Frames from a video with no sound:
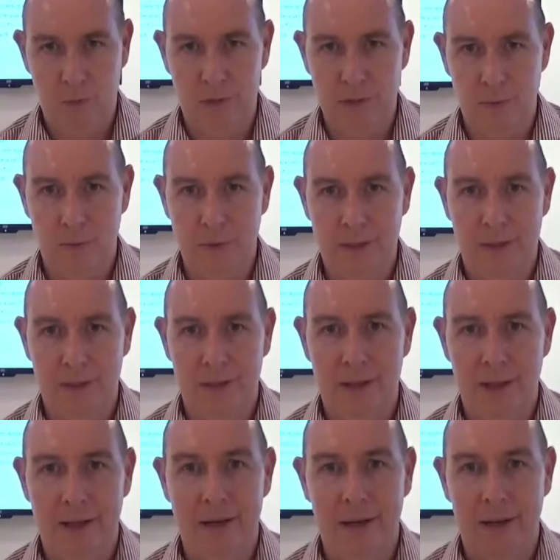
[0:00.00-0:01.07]
wasn't
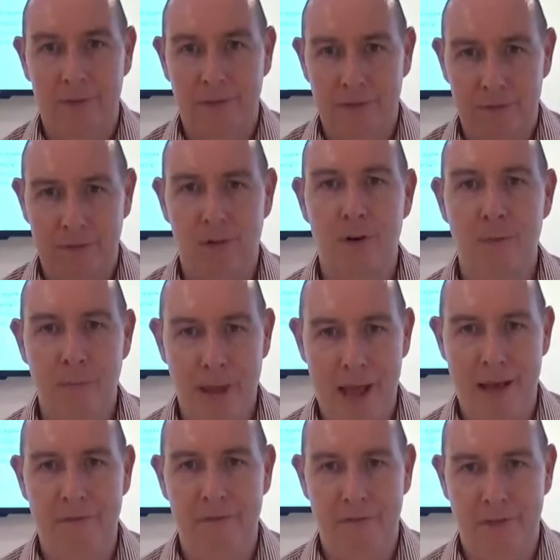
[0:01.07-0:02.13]
done for on
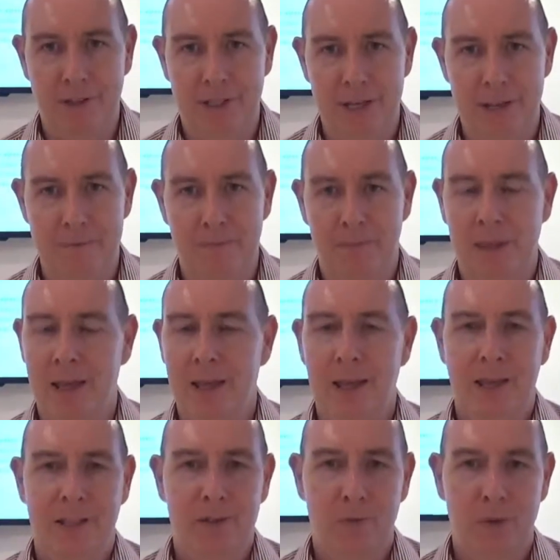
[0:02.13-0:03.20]
behalf of the team.
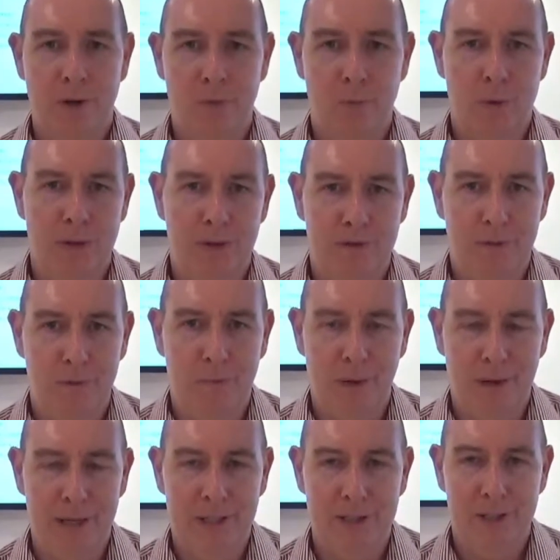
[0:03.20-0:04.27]
It's a wonderful
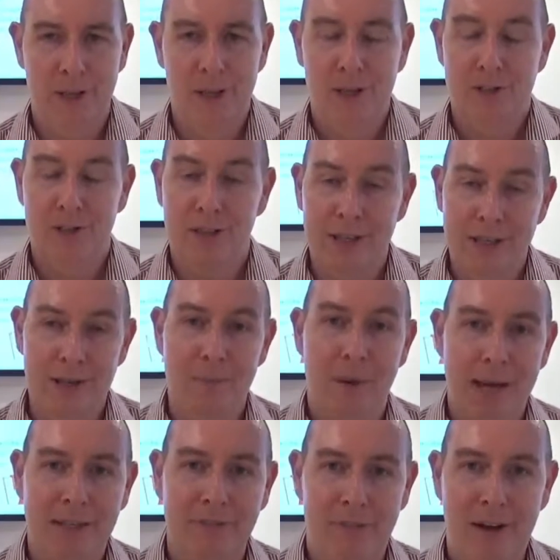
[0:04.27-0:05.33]
place. So these are
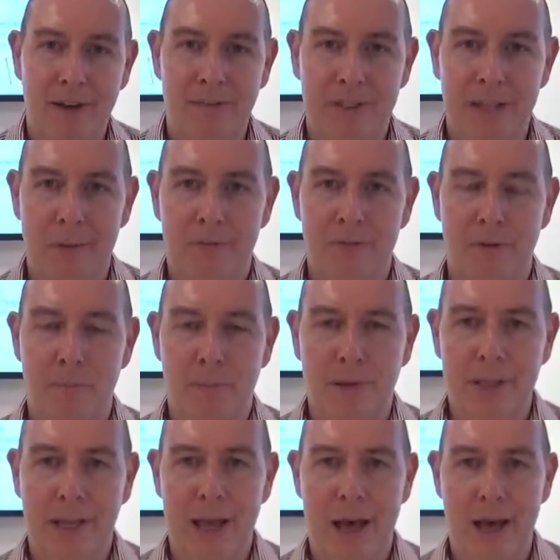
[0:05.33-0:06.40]
my five tips for
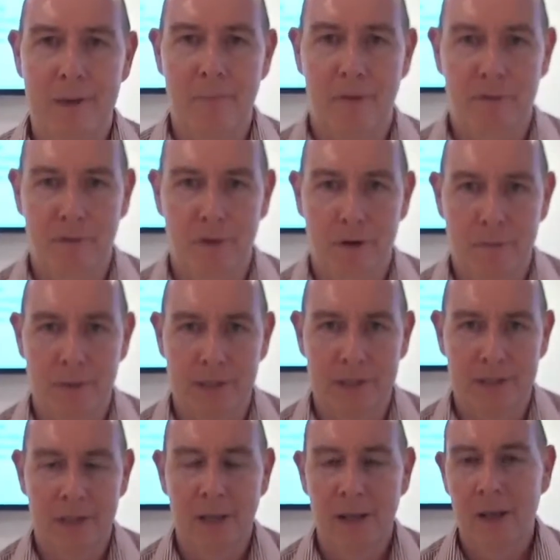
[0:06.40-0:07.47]
building high
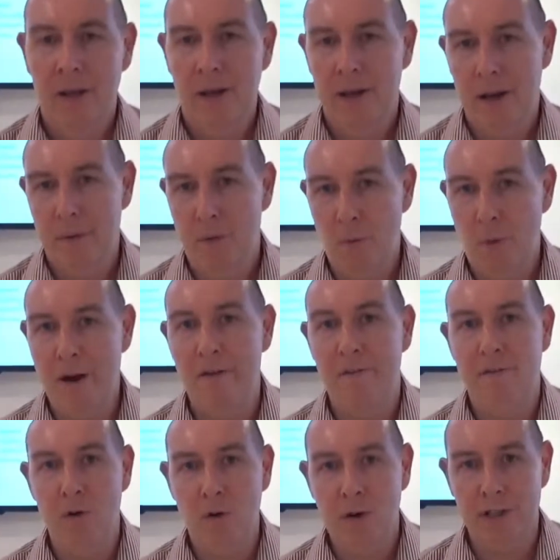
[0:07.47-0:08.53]
performance. Number one,
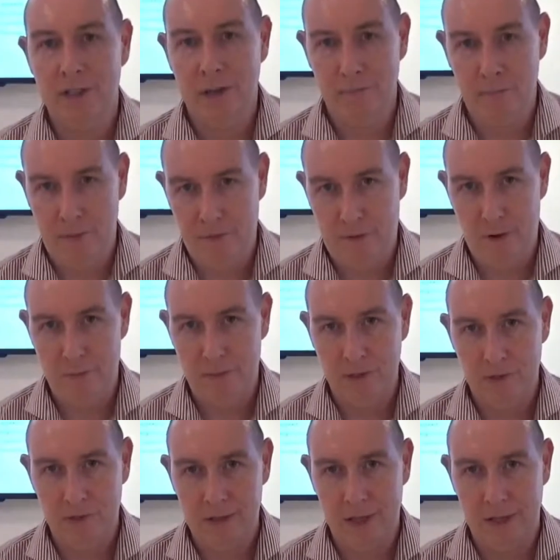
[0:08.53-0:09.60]
focus on
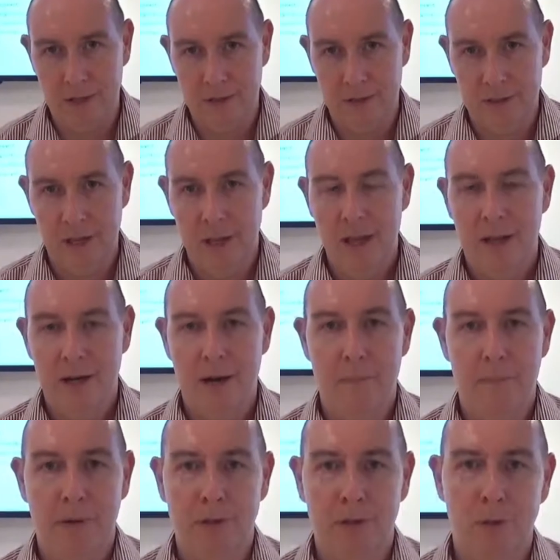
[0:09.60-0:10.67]
performance results.
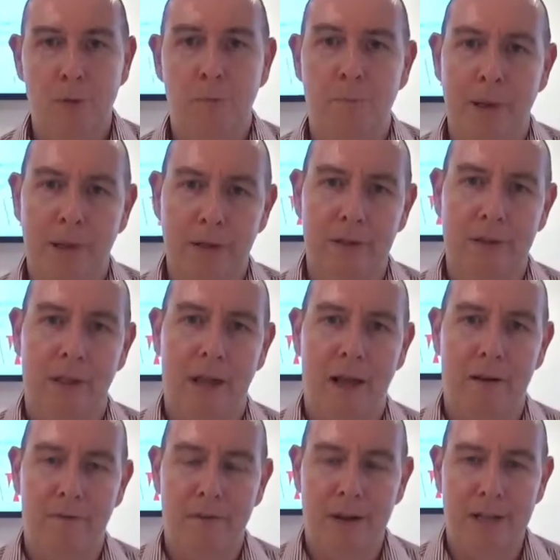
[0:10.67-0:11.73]
Number two, build
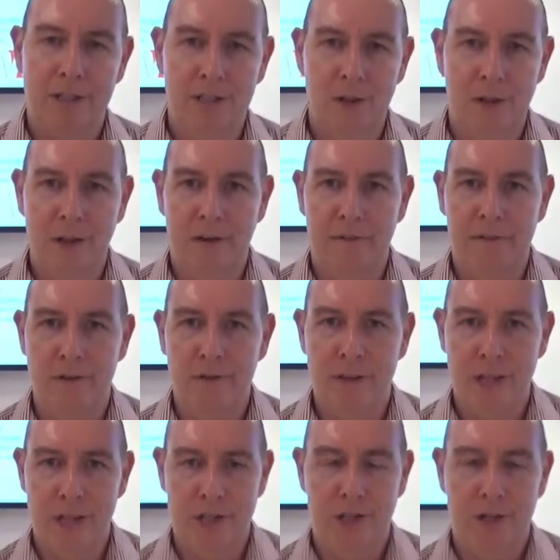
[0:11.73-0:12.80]
a very solid
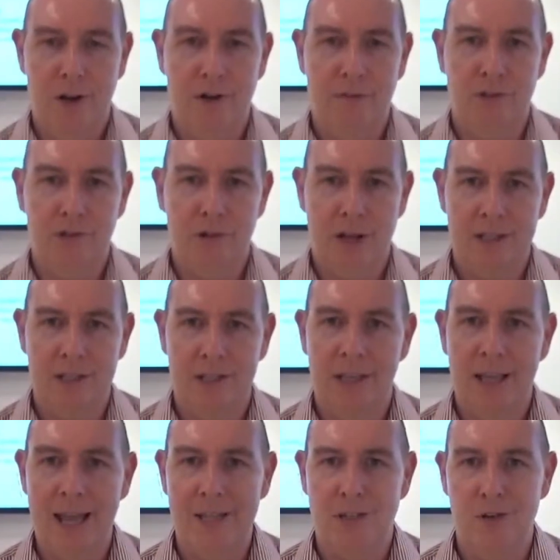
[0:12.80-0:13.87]
foundation of trust.
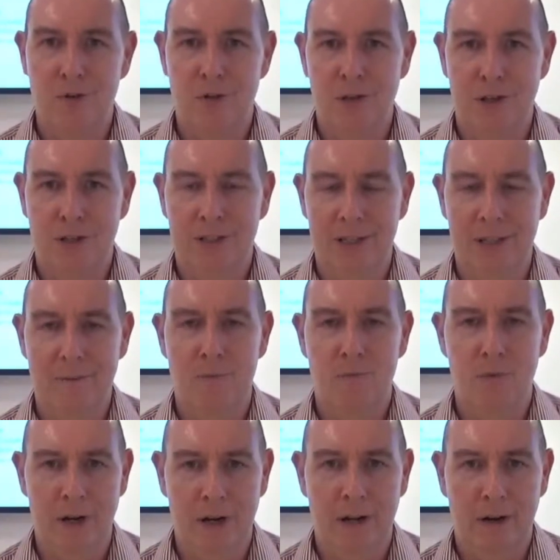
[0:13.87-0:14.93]
Get to know your team
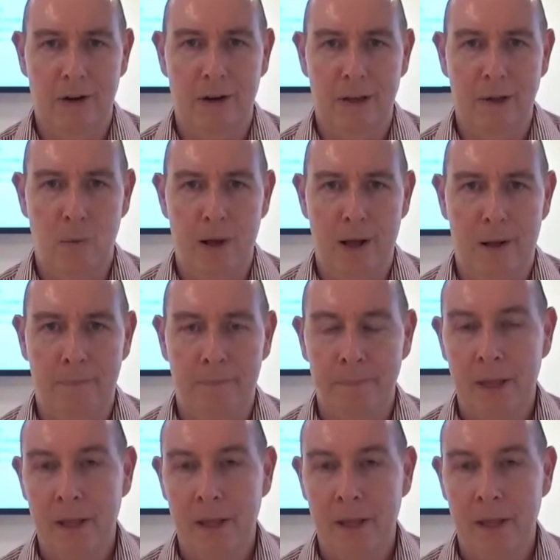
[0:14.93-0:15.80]
really, really well.